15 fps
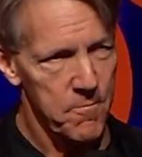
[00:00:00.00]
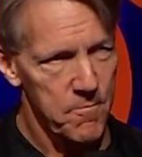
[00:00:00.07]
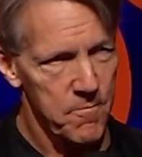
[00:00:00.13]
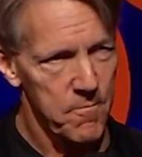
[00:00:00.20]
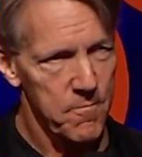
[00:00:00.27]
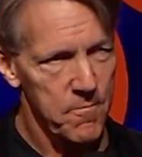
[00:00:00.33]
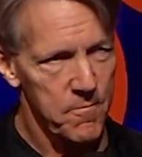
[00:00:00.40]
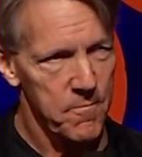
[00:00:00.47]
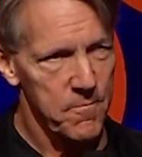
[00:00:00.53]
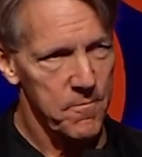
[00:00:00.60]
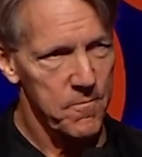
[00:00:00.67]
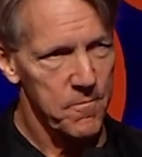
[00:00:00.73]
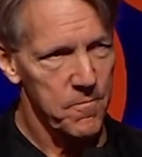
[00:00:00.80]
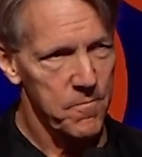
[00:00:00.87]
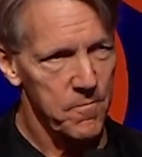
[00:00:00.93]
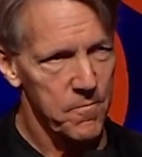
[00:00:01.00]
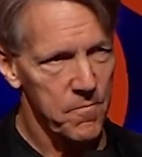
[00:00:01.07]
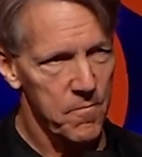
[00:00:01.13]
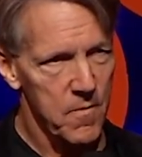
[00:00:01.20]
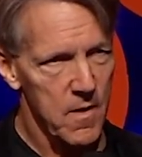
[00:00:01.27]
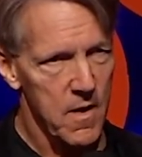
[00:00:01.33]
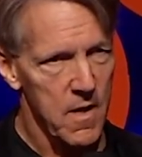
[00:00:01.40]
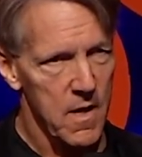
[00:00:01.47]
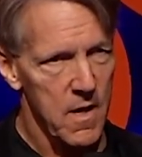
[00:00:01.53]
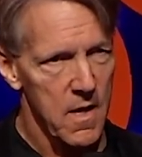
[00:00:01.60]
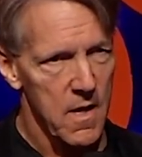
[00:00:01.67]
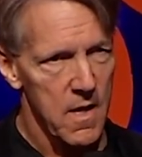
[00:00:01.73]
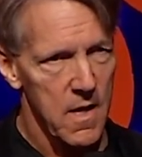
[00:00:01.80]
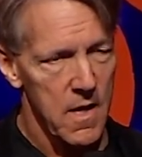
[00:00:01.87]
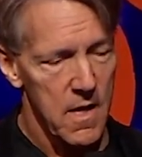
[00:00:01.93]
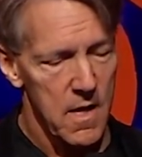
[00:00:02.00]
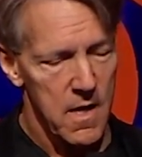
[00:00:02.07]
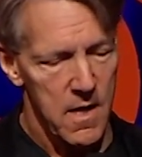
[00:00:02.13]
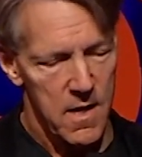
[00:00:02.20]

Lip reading: Nothing is said.